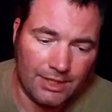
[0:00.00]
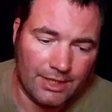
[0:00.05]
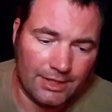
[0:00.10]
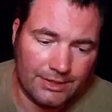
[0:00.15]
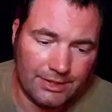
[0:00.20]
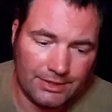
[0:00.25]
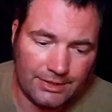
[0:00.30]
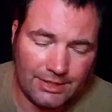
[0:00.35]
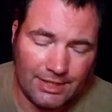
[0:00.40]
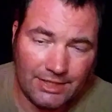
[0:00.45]

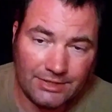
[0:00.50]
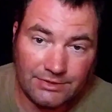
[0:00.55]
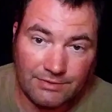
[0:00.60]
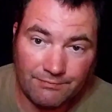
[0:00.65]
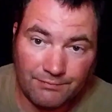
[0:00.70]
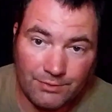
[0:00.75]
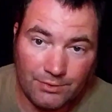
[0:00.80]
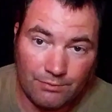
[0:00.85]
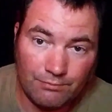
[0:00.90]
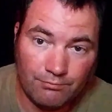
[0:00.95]
Again, guys,
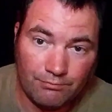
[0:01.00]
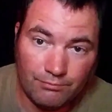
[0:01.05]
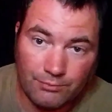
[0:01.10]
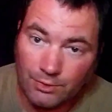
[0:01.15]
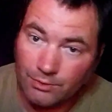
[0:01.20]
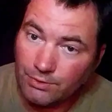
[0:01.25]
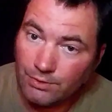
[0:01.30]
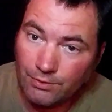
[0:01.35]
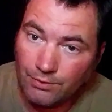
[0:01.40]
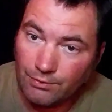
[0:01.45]
if you
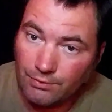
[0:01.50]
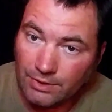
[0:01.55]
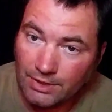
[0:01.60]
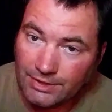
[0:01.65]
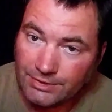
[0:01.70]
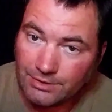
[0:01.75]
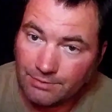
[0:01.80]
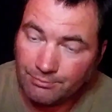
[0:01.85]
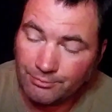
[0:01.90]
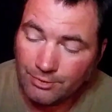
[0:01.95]
don't know who
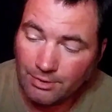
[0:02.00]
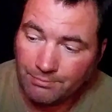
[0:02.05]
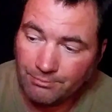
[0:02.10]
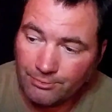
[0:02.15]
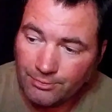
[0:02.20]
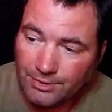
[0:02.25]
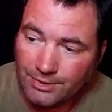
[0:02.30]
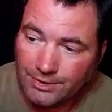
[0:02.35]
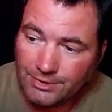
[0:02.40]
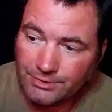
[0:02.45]
Alaska
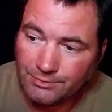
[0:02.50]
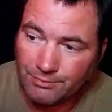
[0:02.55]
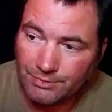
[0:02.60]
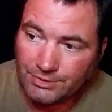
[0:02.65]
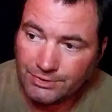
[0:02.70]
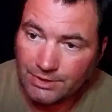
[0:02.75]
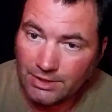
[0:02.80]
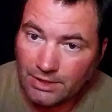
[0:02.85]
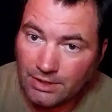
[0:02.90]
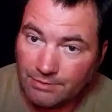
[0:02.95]
Prepper is,
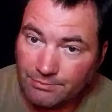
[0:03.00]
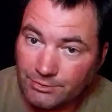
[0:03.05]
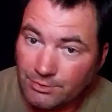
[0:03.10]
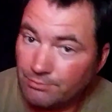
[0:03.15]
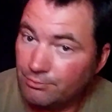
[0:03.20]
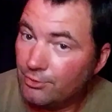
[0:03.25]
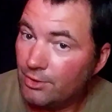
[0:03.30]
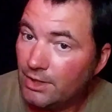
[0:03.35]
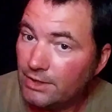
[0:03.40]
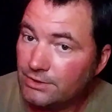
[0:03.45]
which I am
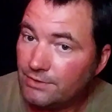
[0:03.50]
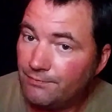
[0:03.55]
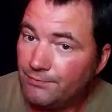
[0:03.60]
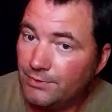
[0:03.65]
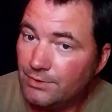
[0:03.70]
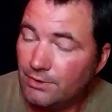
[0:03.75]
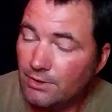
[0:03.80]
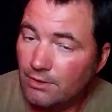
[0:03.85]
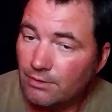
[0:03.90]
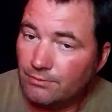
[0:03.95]
surprised if
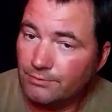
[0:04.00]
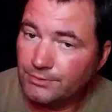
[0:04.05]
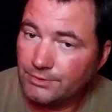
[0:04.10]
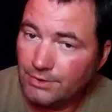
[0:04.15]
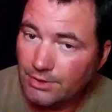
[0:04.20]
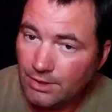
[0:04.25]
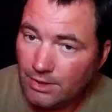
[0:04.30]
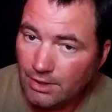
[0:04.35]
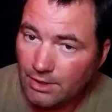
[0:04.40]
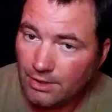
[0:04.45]
you
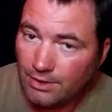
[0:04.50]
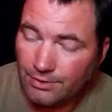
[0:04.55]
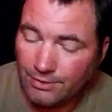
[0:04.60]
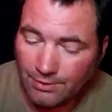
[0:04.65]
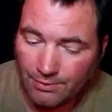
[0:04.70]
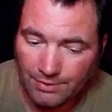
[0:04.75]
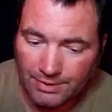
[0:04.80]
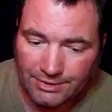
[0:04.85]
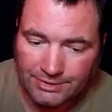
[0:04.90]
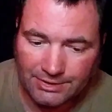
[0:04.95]
don't,
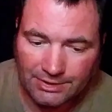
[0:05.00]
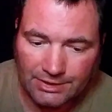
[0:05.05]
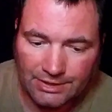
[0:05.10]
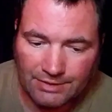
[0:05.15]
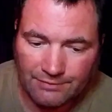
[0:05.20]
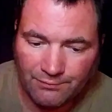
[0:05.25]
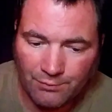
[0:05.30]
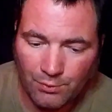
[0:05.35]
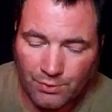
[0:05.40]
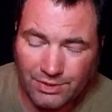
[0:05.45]
there is a
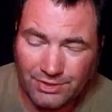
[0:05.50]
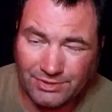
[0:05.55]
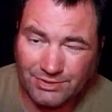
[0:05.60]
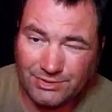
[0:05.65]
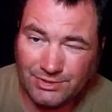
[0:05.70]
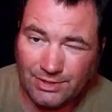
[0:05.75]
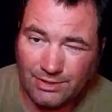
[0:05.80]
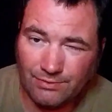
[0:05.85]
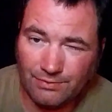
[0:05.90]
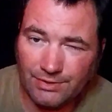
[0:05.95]
link for his
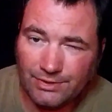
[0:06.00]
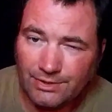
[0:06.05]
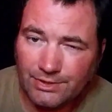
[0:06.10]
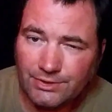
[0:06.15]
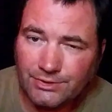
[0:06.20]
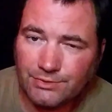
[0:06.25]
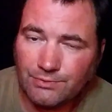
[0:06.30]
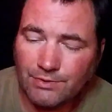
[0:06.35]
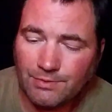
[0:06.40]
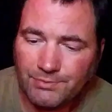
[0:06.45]
channel in the
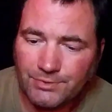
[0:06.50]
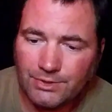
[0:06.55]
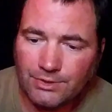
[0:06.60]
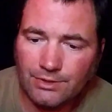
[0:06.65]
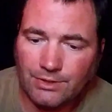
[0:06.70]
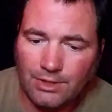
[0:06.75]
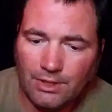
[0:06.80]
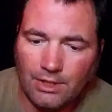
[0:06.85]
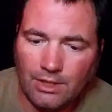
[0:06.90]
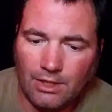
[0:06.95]

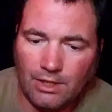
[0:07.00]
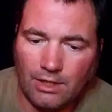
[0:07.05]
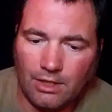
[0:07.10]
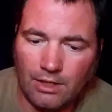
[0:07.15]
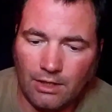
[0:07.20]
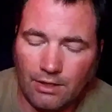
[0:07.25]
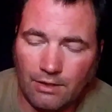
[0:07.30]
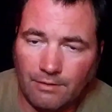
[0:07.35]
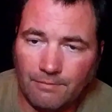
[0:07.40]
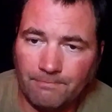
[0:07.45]
description.
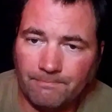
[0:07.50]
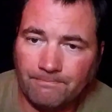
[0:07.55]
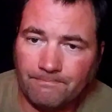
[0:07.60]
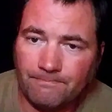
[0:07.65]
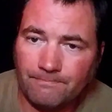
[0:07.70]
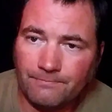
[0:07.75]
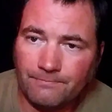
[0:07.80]
So